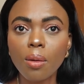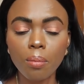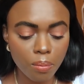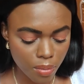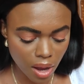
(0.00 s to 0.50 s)

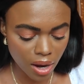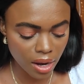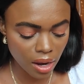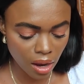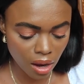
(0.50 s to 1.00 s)
my
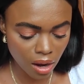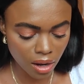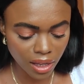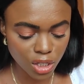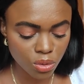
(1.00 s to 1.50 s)
hair
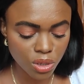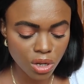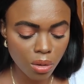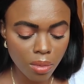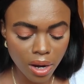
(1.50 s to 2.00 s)
like
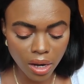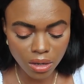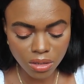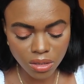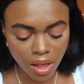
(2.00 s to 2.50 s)
stretching up my
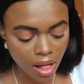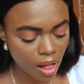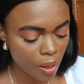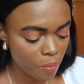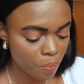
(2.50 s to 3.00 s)

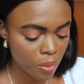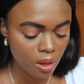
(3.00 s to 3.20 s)
hairstyle